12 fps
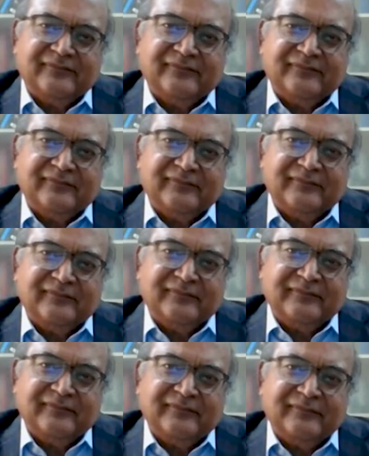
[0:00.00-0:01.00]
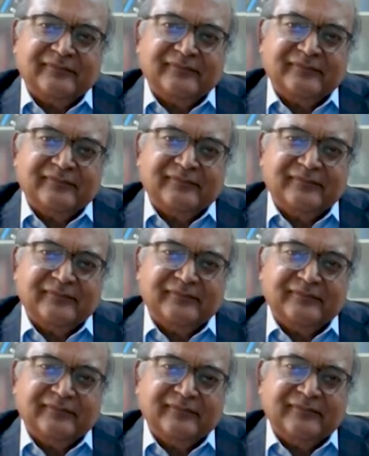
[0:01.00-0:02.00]

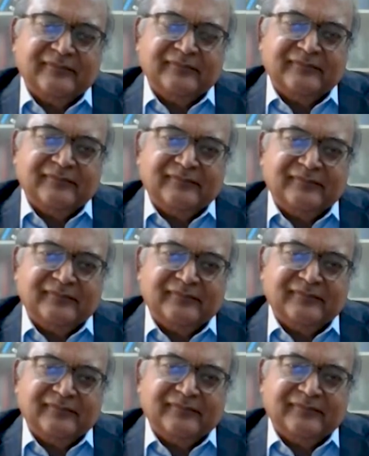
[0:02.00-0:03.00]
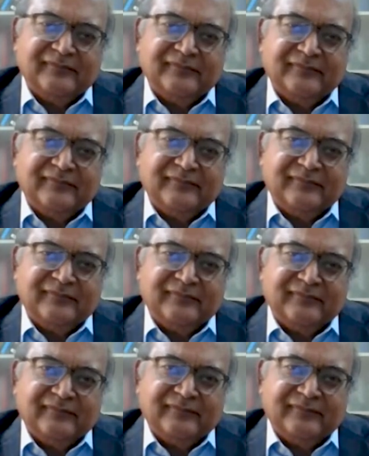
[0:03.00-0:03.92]
(not speaking)